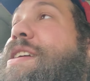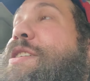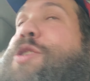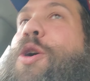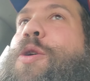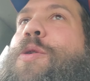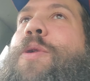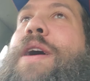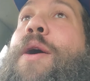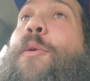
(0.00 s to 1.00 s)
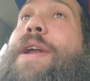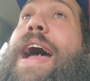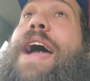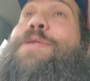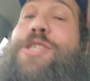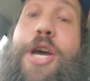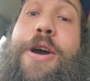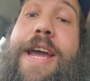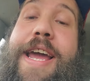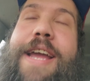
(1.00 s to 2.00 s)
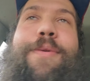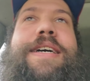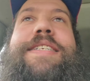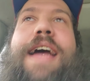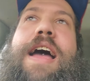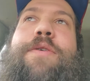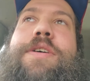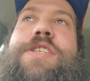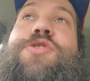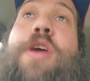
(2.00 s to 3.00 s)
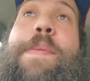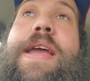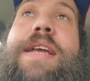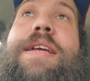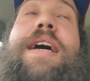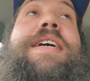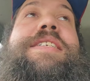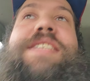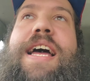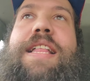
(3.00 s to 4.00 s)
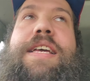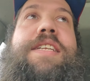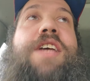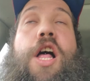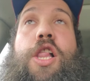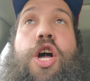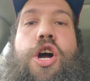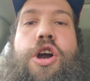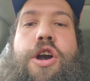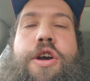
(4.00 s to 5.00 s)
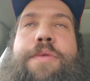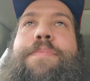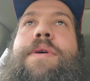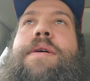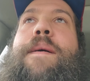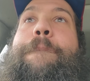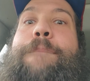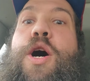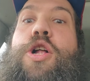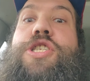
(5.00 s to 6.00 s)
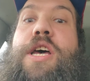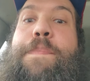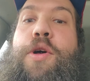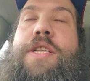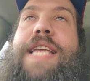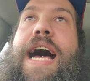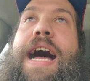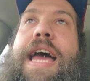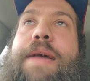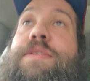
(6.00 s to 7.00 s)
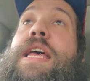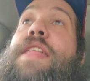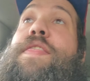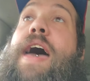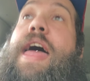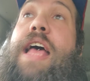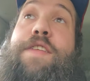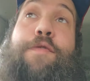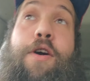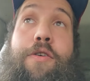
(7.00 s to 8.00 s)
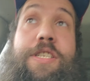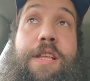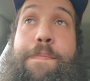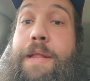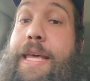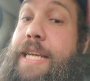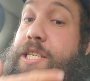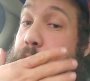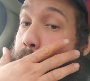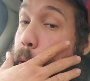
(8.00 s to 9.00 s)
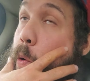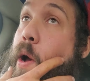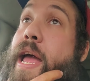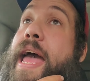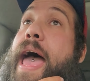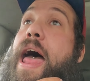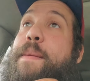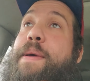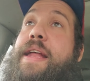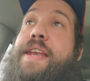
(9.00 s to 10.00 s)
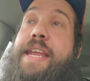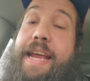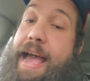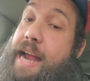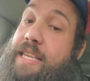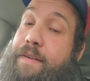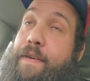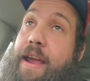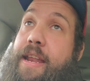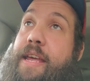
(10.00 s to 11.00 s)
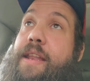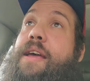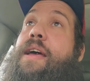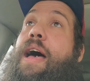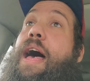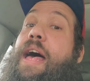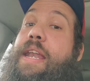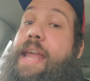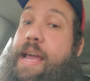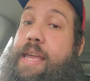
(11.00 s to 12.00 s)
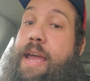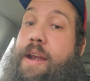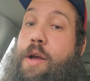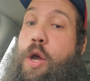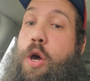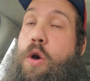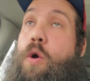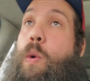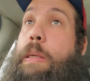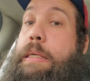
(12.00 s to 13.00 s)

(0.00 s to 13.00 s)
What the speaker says: So what I was doing was I was tripping a silent alarm multiple times that, as far as the police knew, had been deactivated a decade ago.